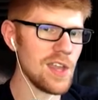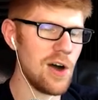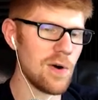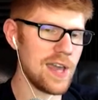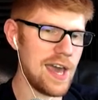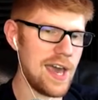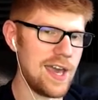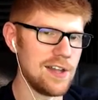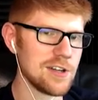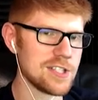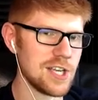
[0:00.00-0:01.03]
Okay,
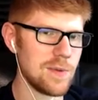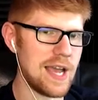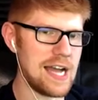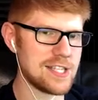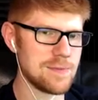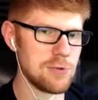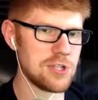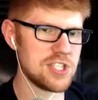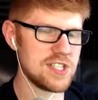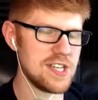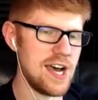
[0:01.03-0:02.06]
it looks like we got some more
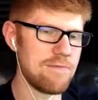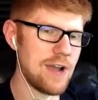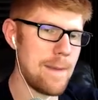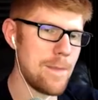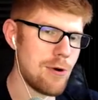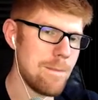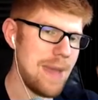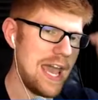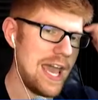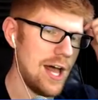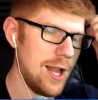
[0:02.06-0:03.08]
stuff. We got more
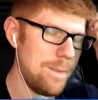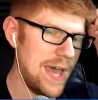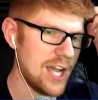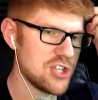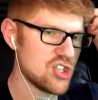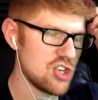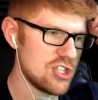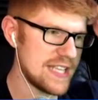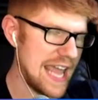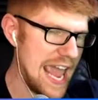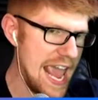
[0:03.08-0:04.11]
mail,
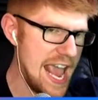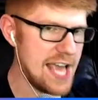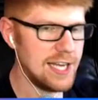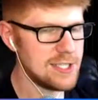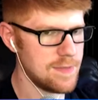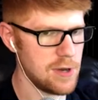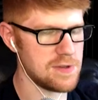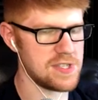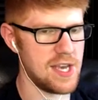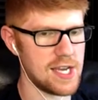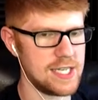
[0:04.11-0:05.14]
pictures, and
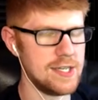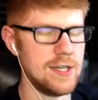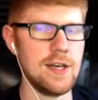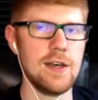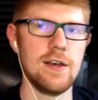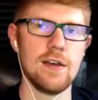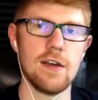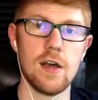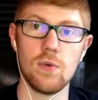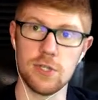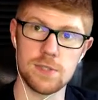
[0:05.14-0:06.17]
music.
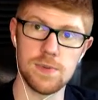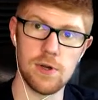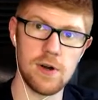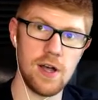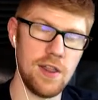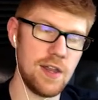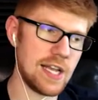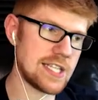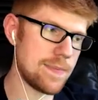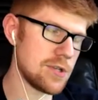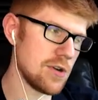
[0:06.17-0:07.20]
We'll explore it all in the
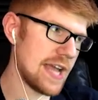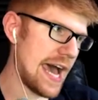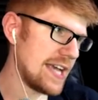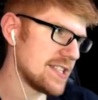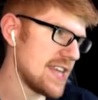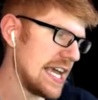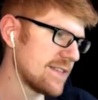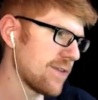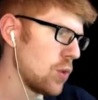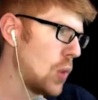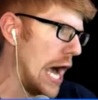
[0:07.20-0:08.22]
next episode. Guys, thanks
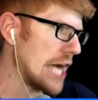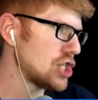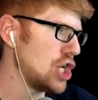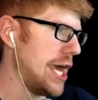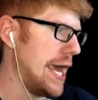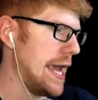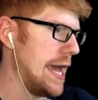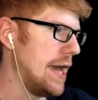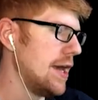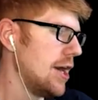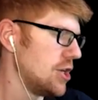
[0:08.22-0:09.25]
for watching.
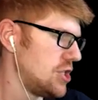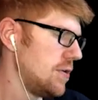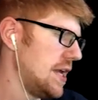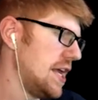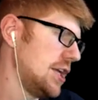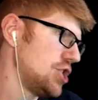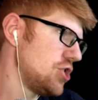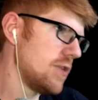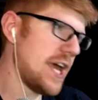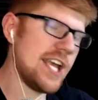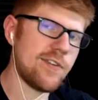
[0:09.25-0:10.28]
Tune in
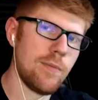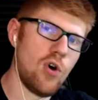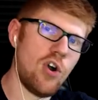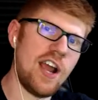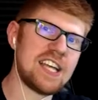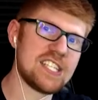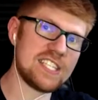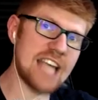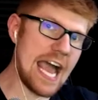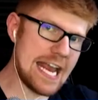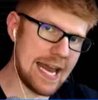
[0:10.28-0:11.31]
2 days for more
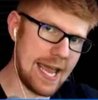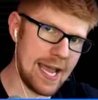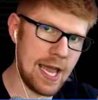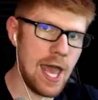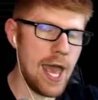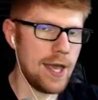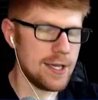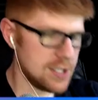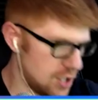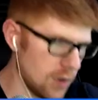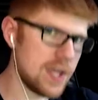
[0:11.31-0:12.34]
exciting
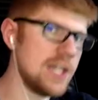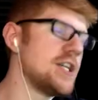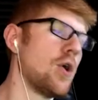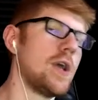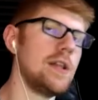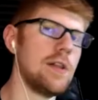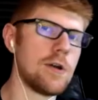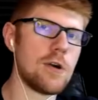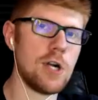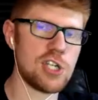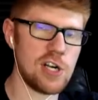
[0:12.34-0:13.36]
Doki Doki
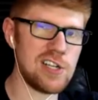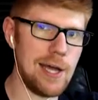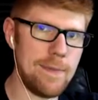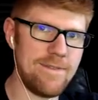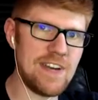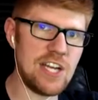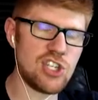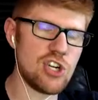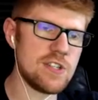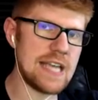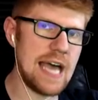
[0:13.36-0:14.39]
Literature Club
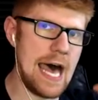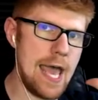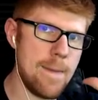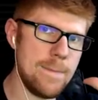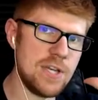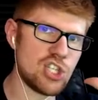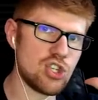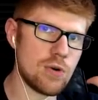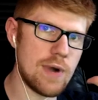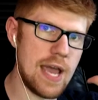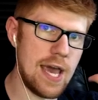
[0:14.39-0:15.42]
adventures. I'm
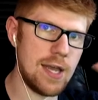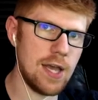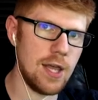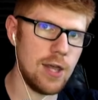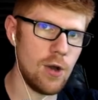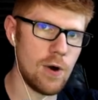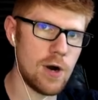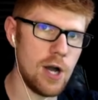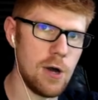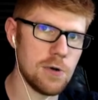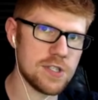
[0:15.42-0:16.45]
Mr. Red, your
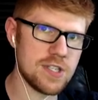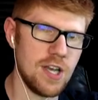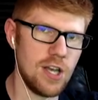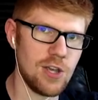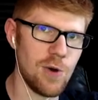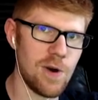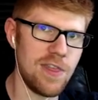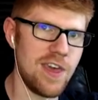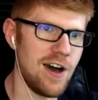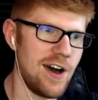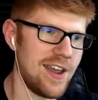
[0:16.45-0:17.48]
host. You're
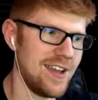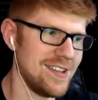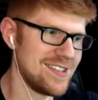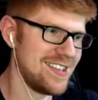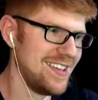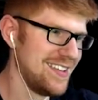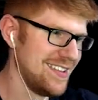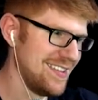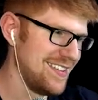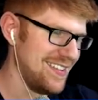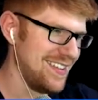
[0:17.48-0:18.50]
the audience.
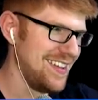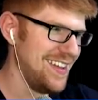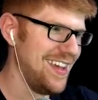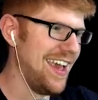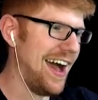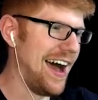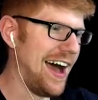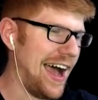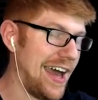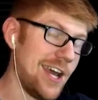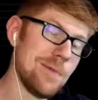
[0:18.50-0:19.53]

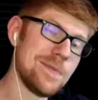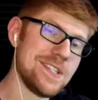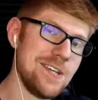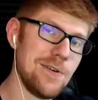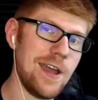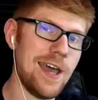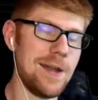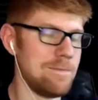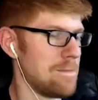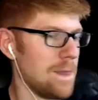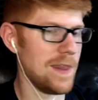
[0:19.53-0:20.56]
And I hope to see you
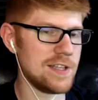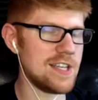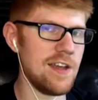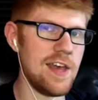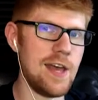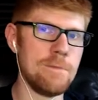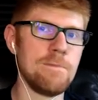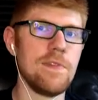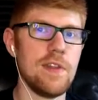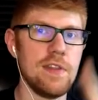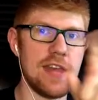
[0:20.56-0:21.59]
again. Until then,
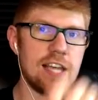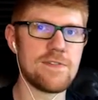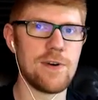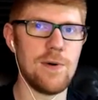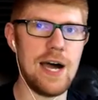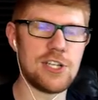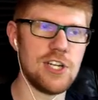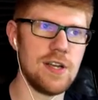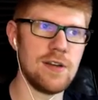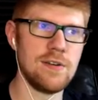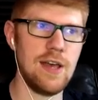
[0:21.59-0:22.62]
thanks for
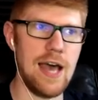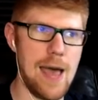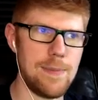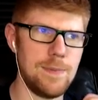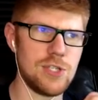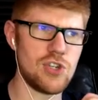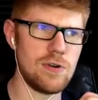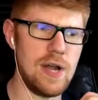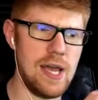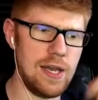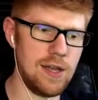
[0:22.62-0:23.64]
watching. I've been Mr.
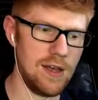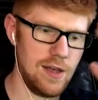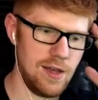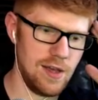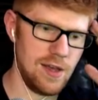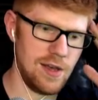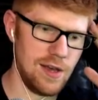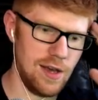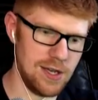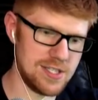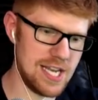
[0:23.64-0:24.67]
Red.
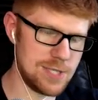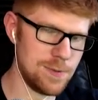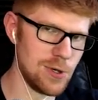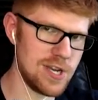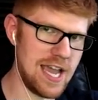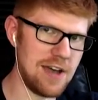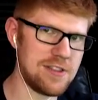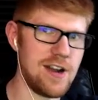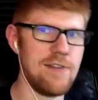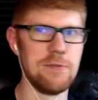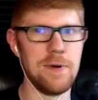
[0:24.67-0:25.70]
Stay spooky out
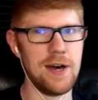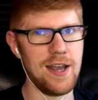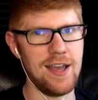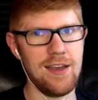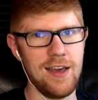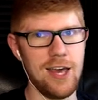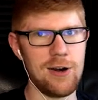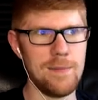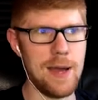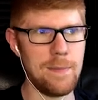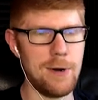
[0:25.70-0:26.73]
there, everybody. And
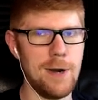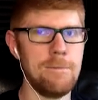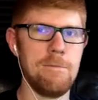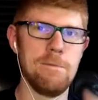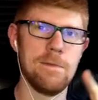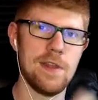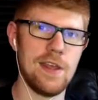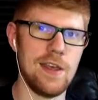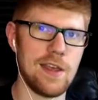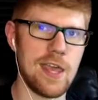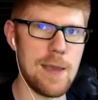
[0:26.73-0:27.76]
remember,
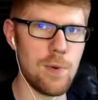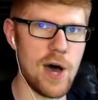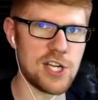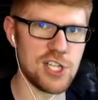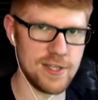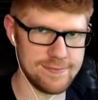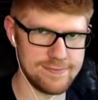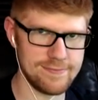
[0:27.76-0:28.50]
keep watching.